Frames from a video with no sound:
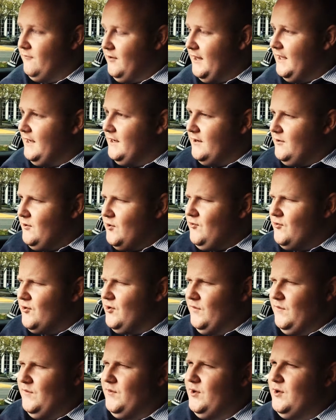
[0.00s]
really
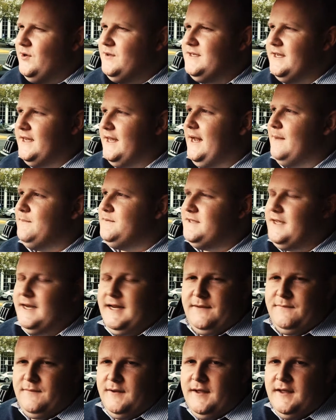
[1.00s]
confusing and
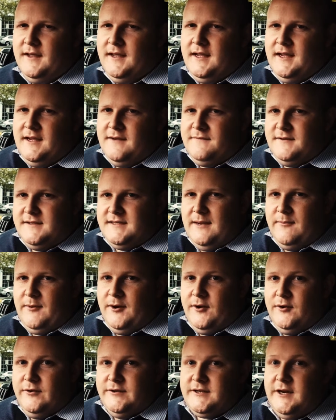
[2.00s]
upsetting for someone
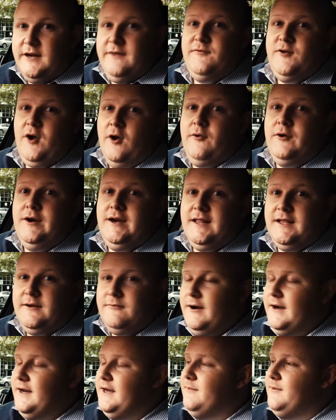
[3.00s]
who's kind of not really
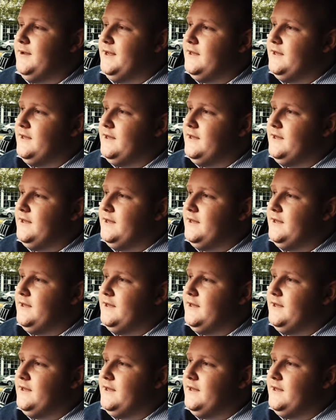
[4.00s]
ready to be